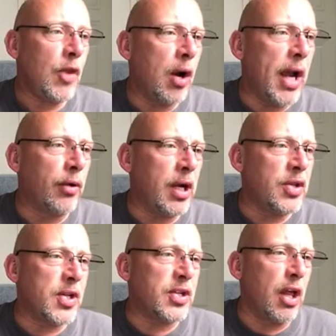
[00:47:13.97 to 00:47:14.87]
All right,
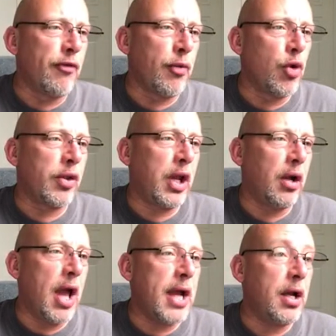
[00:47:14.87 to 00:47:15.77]
Grinnin says, hello from North
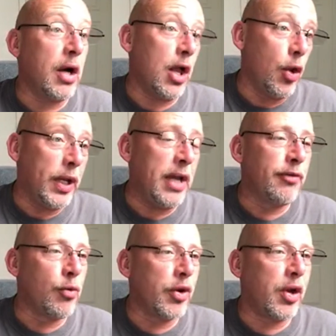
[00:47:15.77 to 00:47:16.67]
Carolina, or hello again
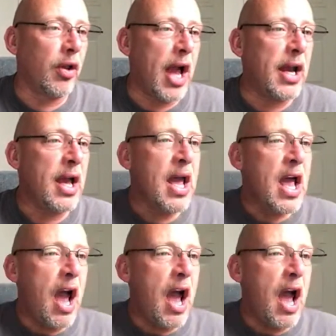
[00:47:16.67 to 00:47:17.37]
from North Carolina.